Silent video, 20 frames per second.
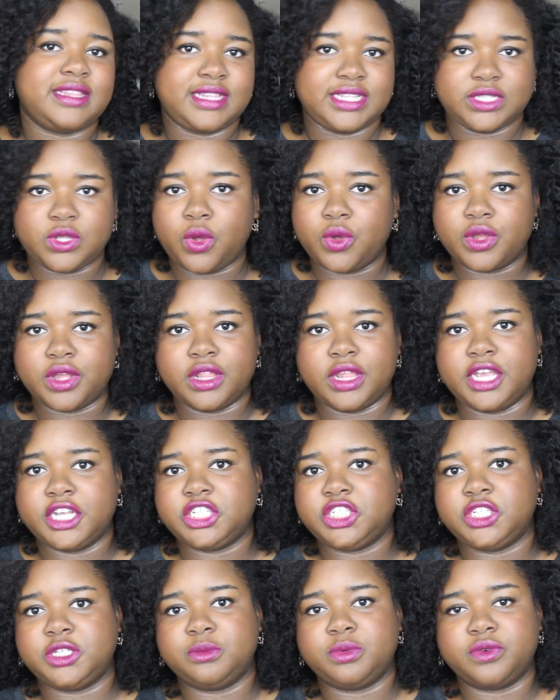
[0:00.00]
this whole
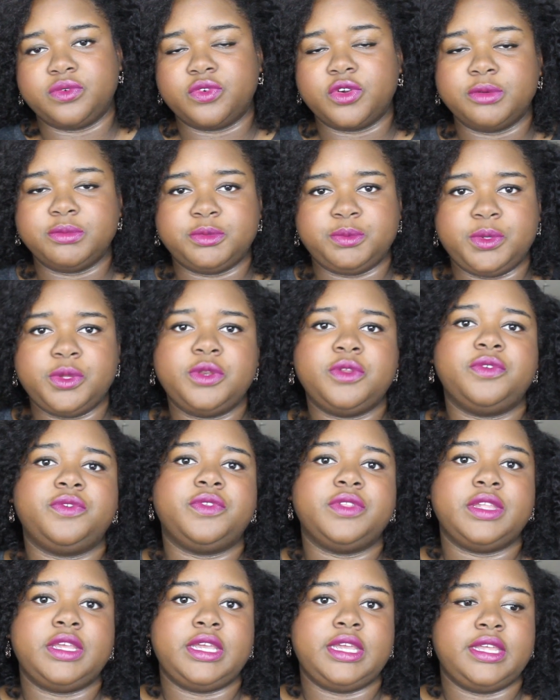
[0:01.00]
collection performed
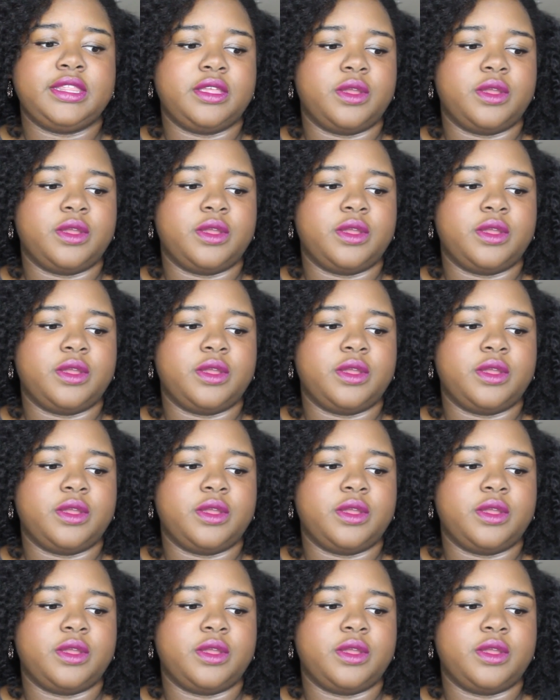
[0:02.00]
beautifully.